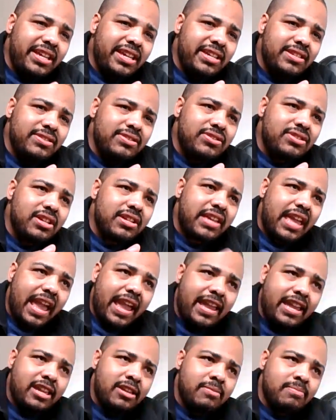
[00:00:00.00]
in the
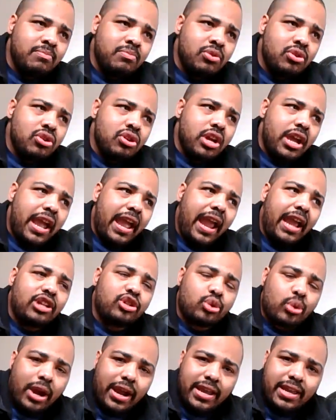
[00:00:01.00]
game,
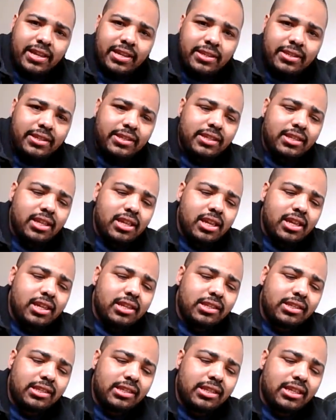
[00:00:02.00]
Atreus
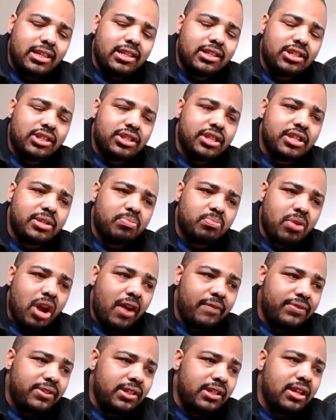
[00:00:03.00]
sees this
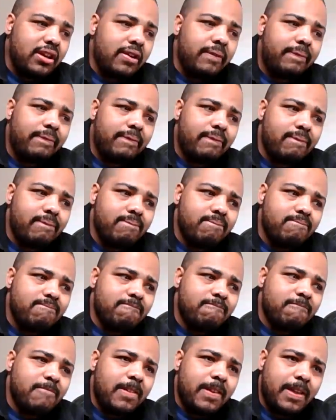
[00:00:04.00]
prophecy of
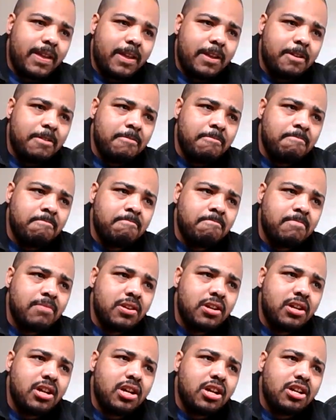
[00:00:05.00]
him
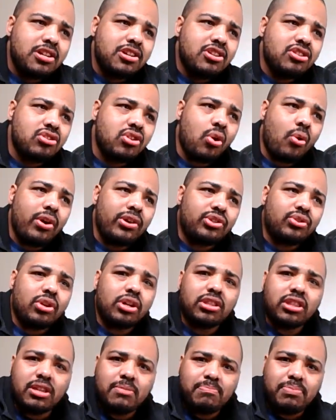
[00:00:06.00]
going to
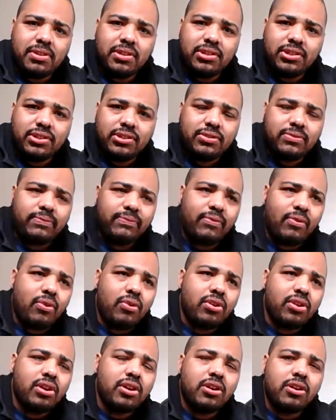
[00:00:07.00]
Olympus
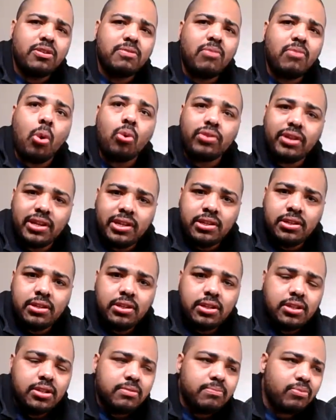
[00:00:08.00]
for Odin,
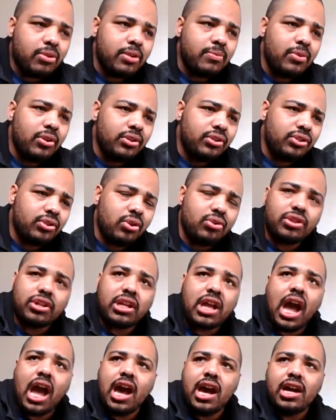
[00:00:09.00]
pretty much, or the
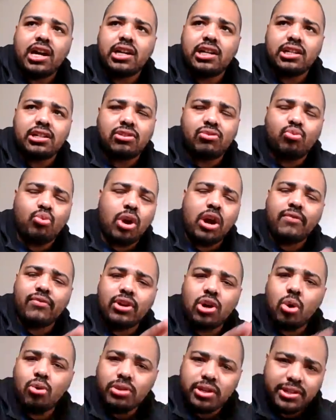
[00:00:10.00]
god,
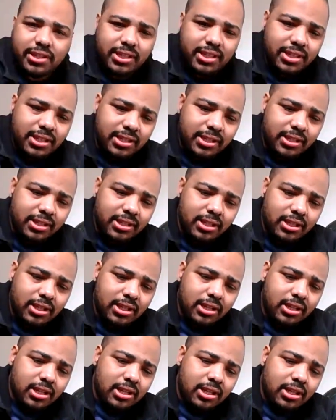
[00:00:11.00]
whatever Odysseus
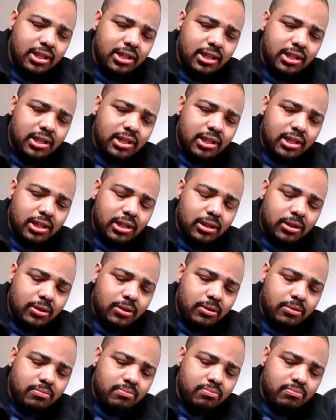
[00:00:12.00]

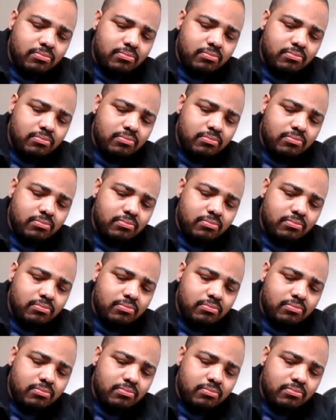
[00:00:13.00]
is,